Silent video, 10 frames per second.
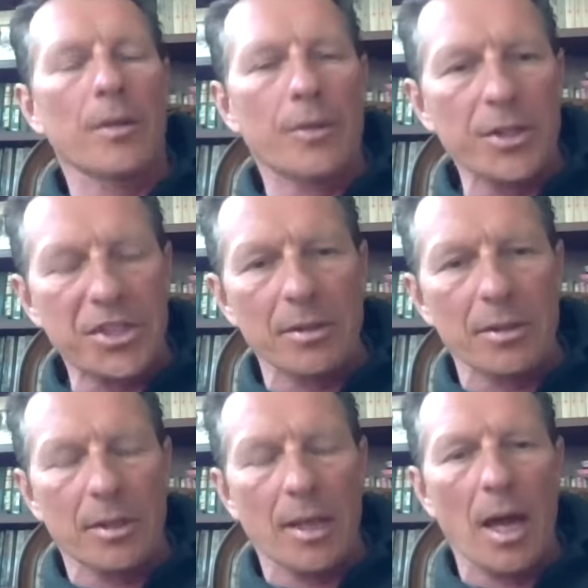This
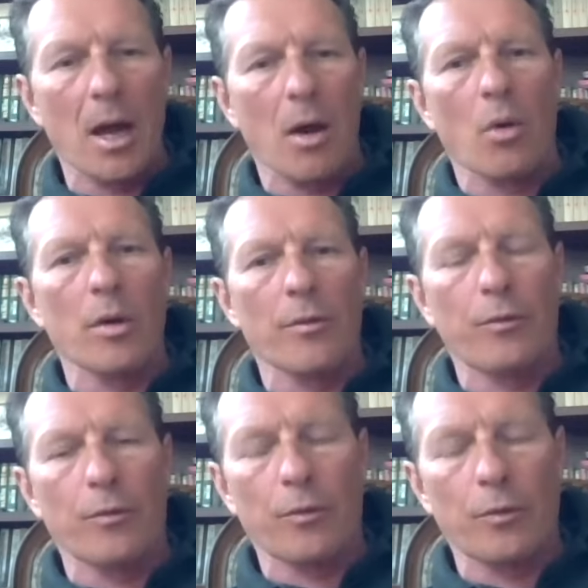now,
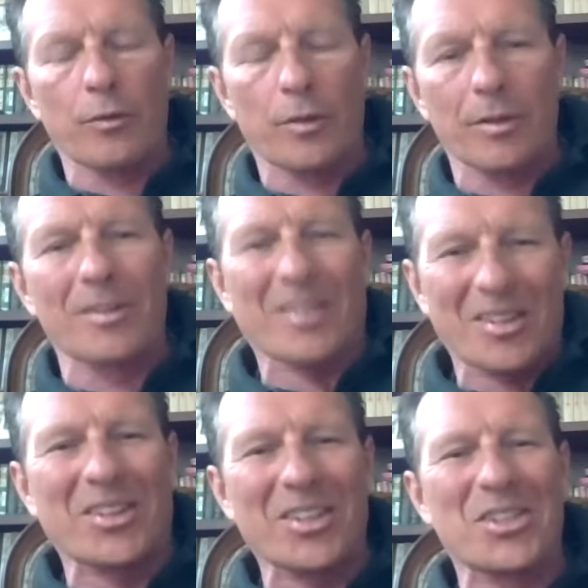
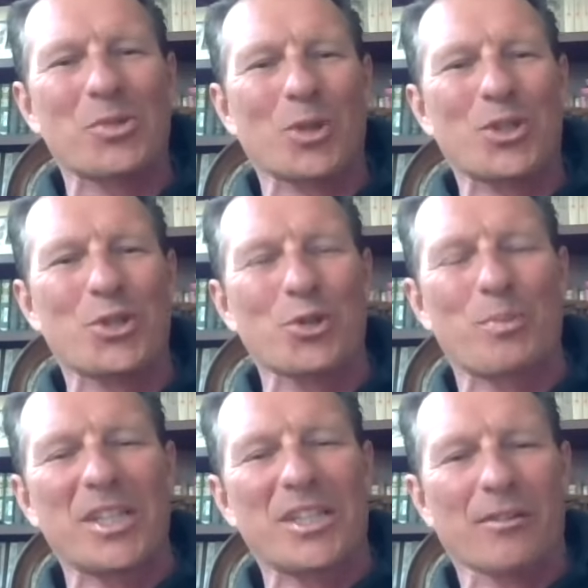this is what should
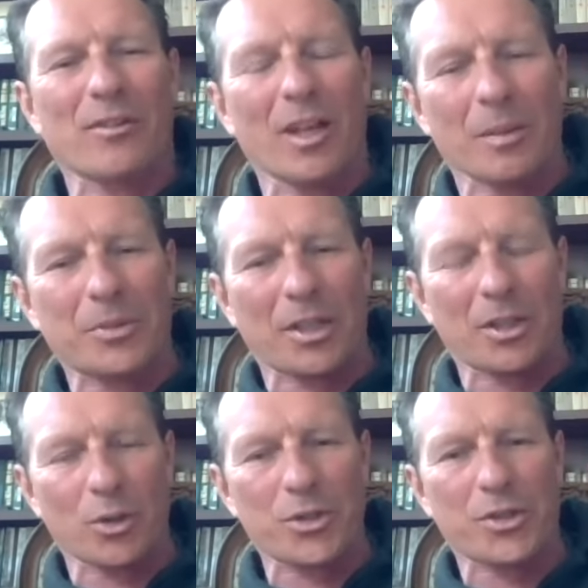be developed
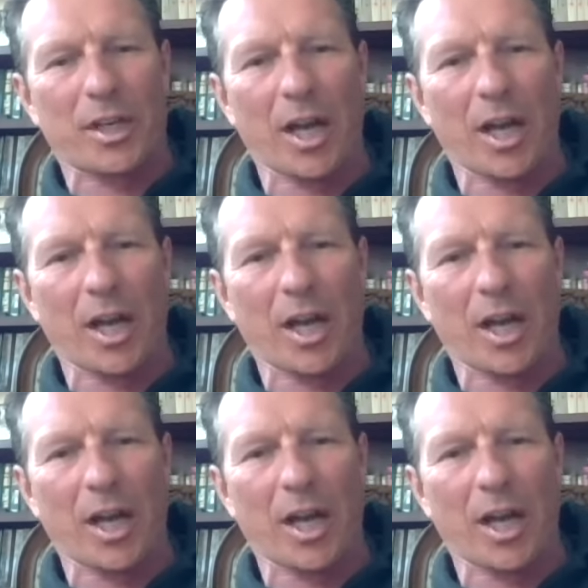across the